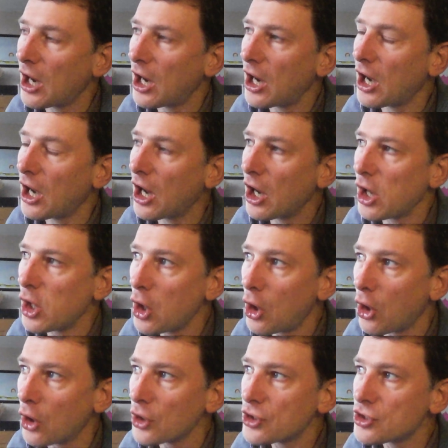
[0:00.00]
a
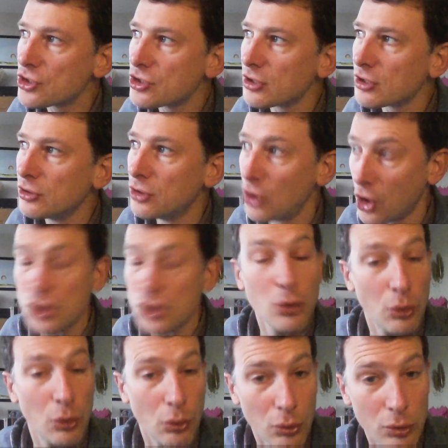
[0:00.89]
lot, not
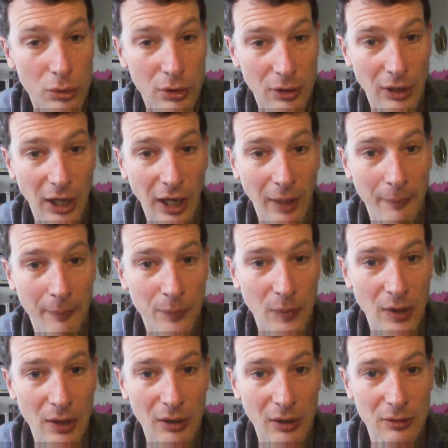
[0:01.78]
all,
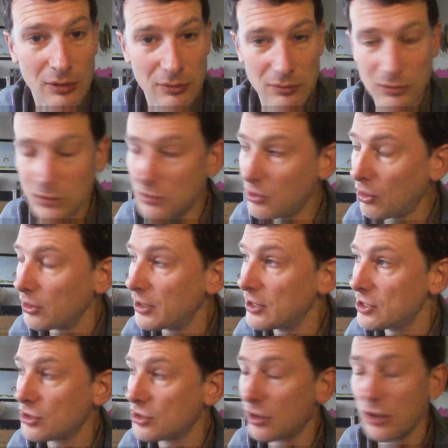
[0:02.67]
not
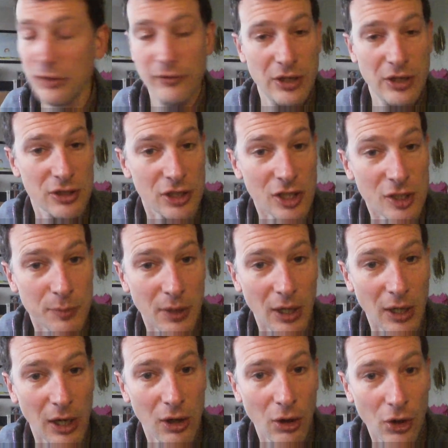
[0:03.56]
least on the visas,
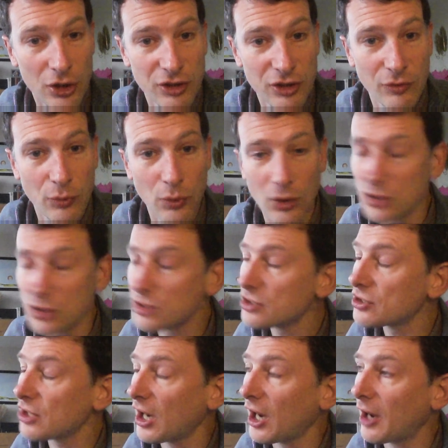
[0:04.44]
but a lot of what
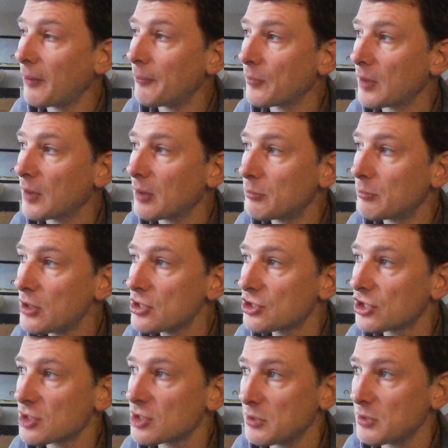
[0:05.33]

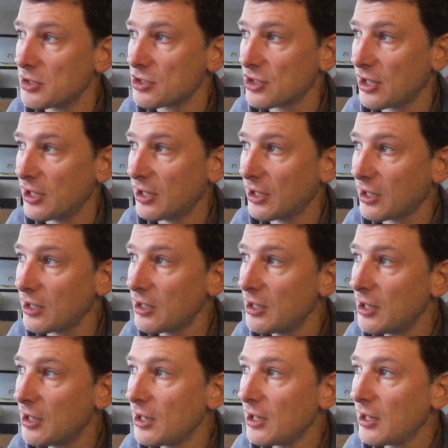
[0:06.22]
Musk has been saying
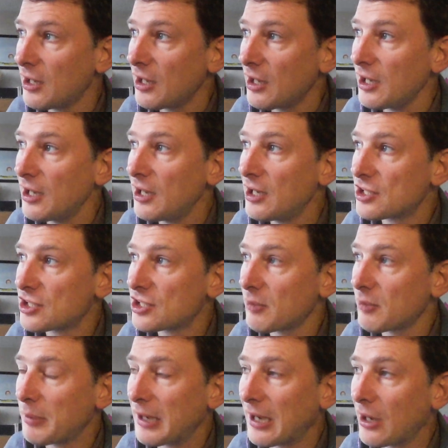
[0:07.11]
is
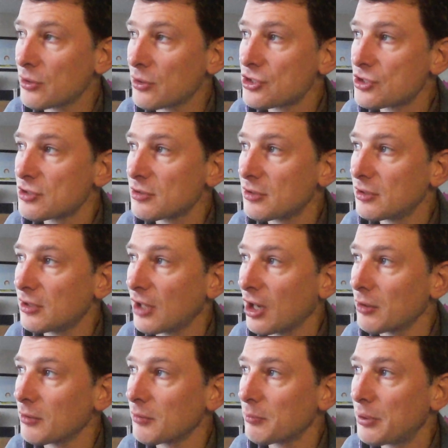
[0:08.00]
about,
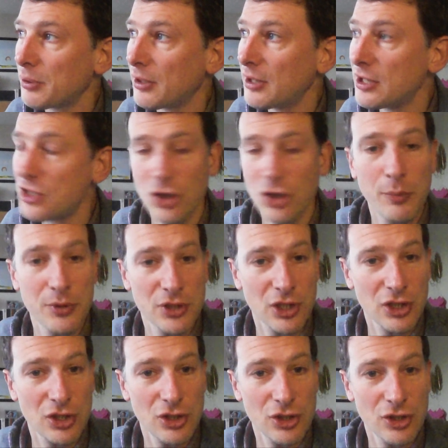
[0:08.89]
political
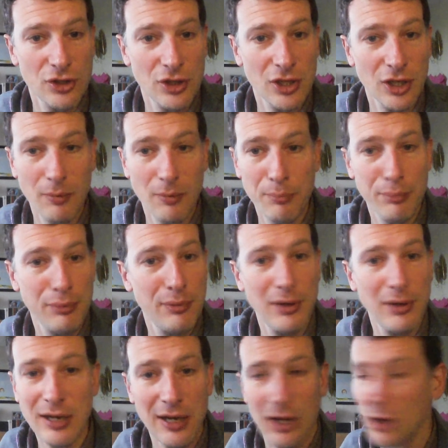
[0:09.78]
positions that are
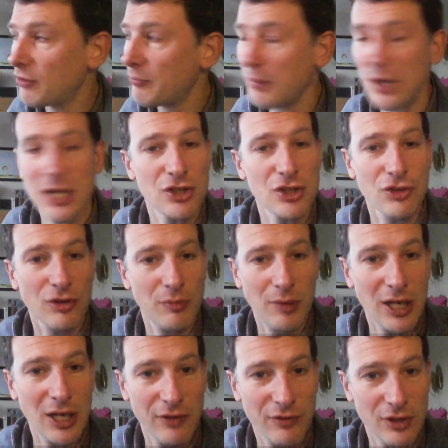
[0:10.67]
completely off base from
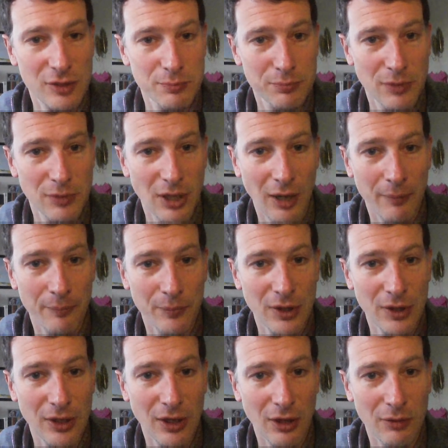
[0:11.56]
any of his,
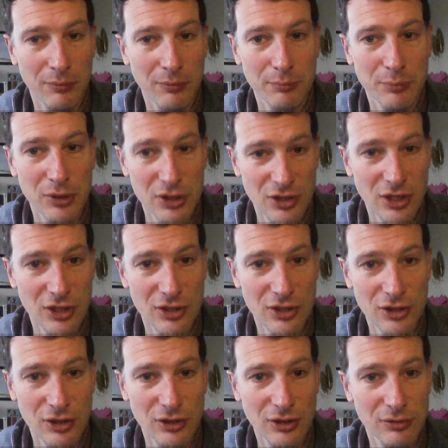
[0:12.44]

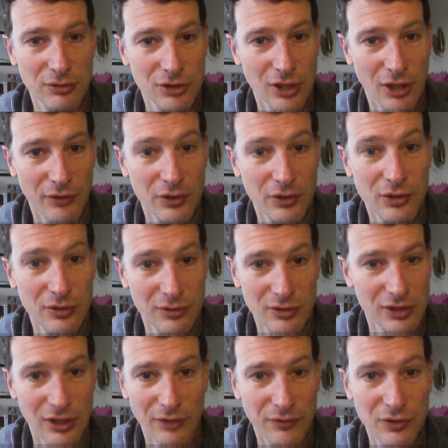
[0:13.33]
business
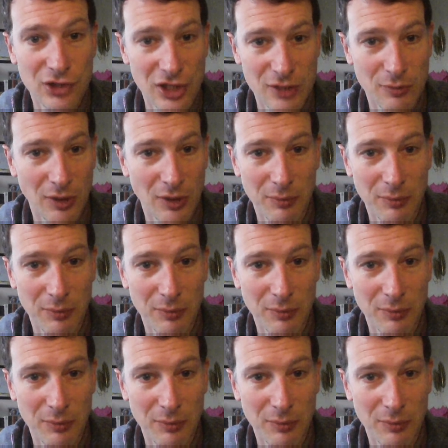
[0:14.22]
self-interest might